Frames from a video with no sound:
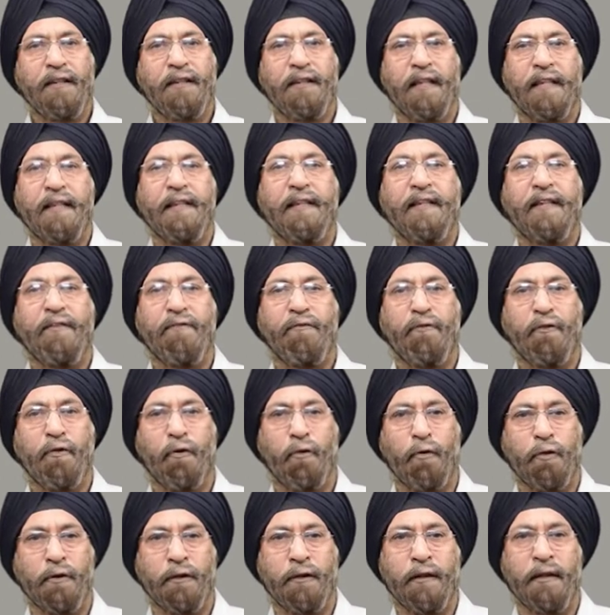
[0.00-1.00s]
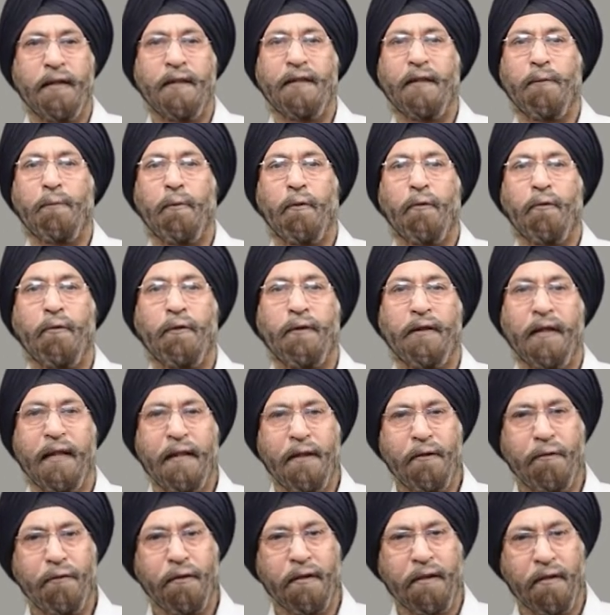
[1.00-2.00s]
sedative dose is about
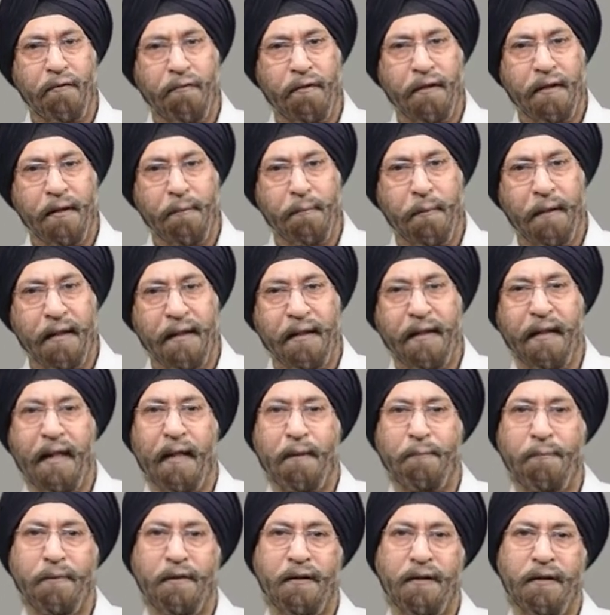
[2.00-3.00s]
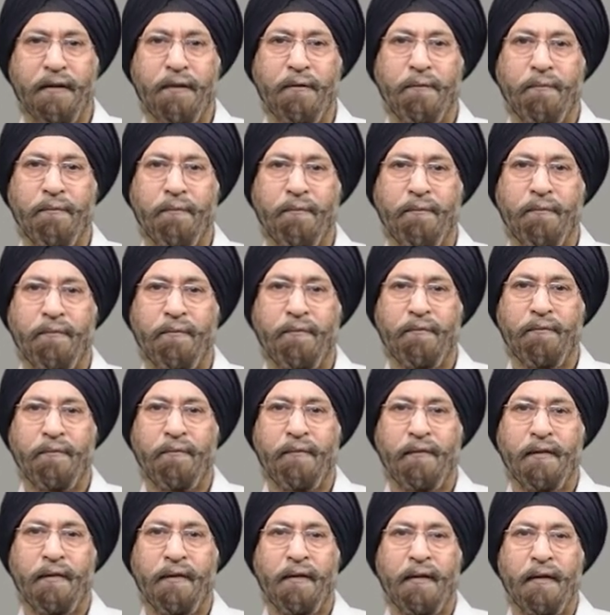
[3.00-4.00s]
10 to 70 milligrams.
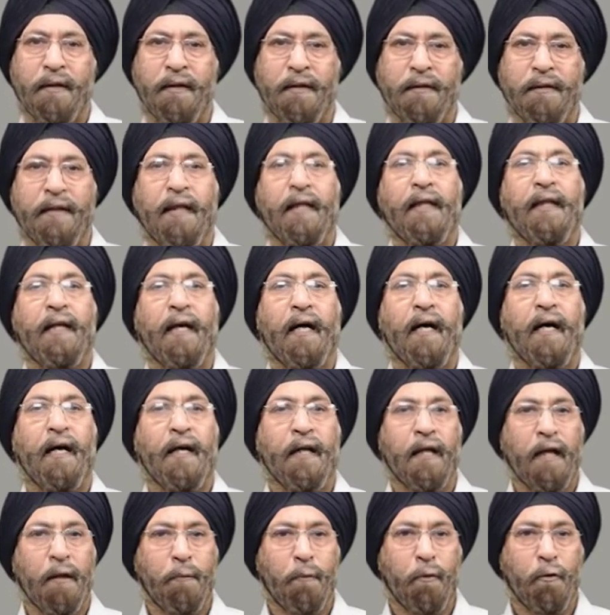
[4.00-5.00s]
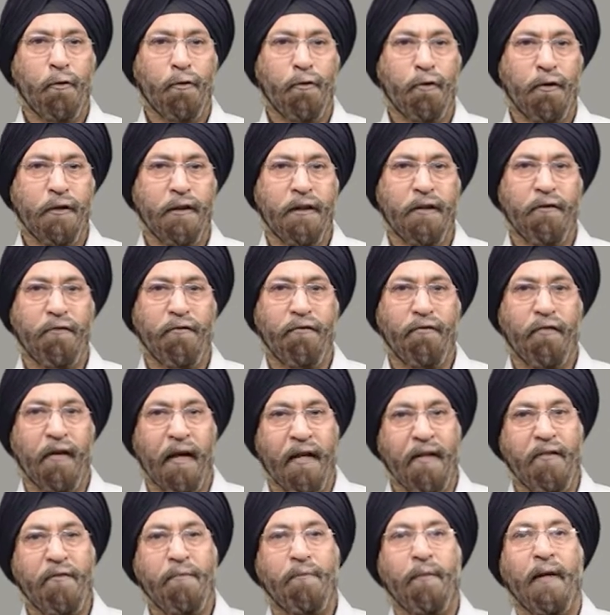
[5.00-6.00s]
There are about
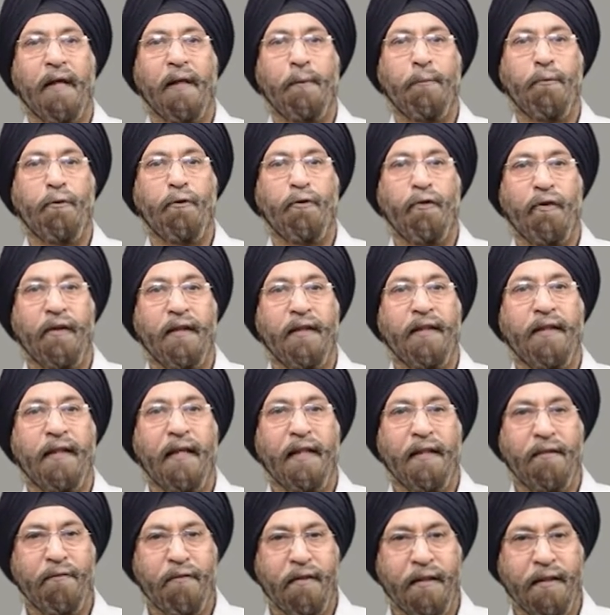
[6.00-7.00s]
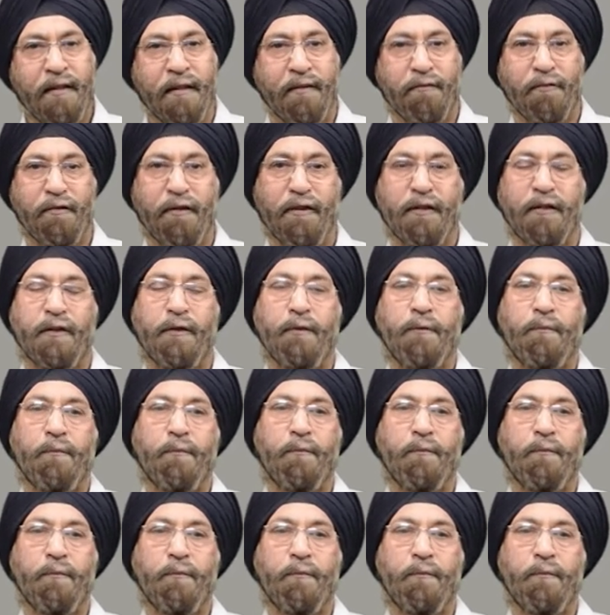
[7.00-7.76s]
25 barbiturate derivatives.